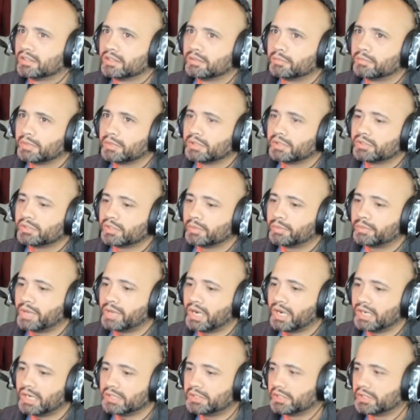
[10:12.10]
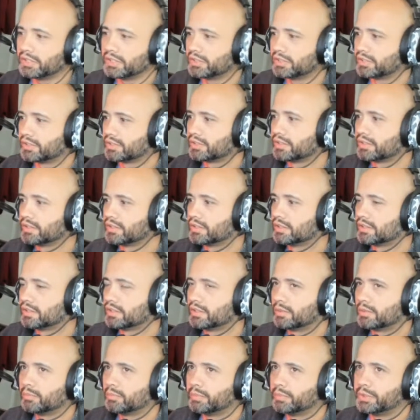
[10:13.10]
My subconscious
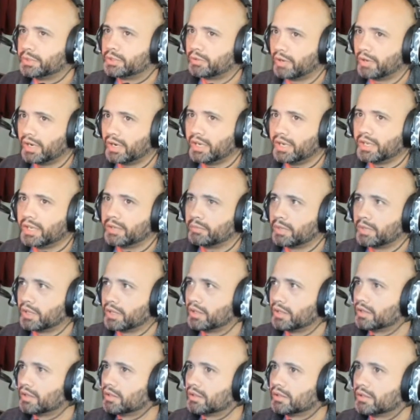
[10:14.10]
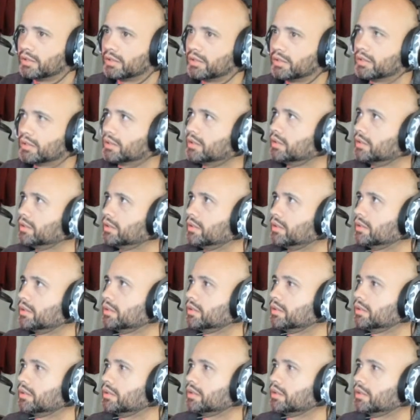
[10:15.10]
betraying me.
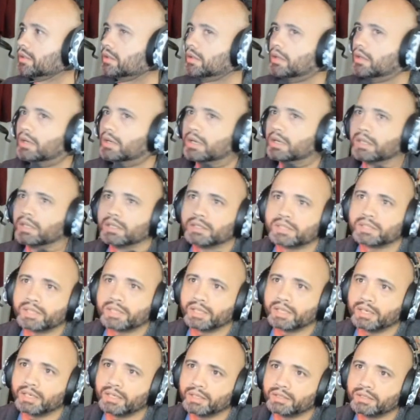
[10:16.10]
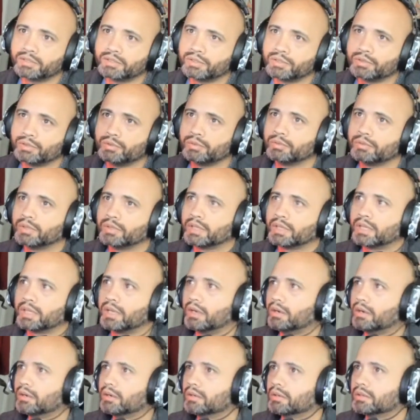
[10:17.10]
All right, let's get into the
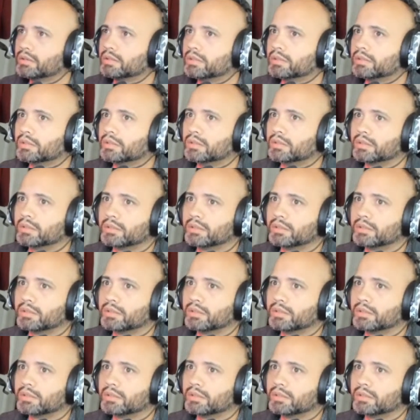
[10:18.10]
character.